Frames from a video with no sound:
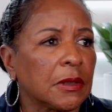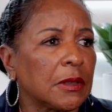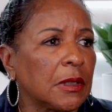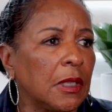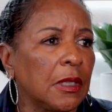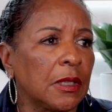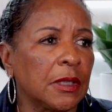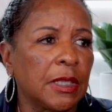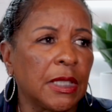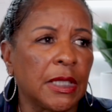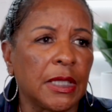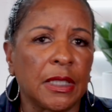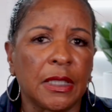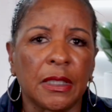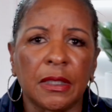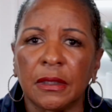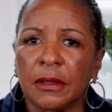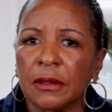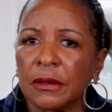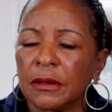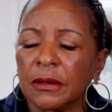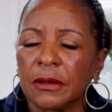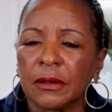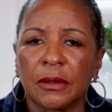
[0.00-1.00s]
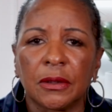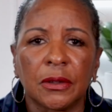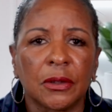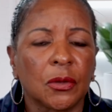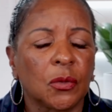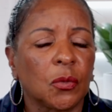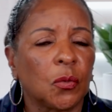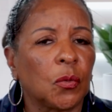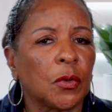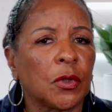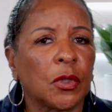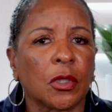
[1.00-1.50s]
Again,
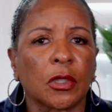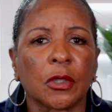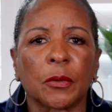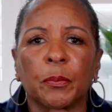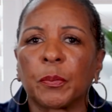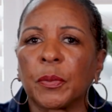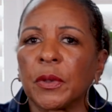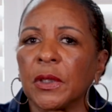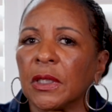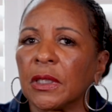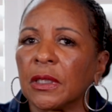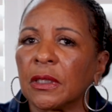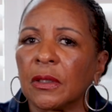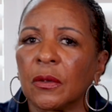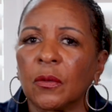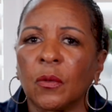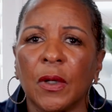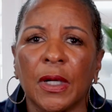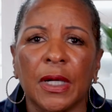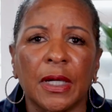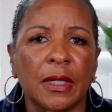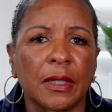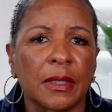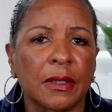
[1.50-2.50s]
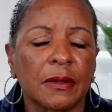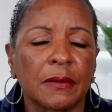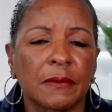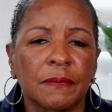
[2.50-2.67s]
we're going to peel it away.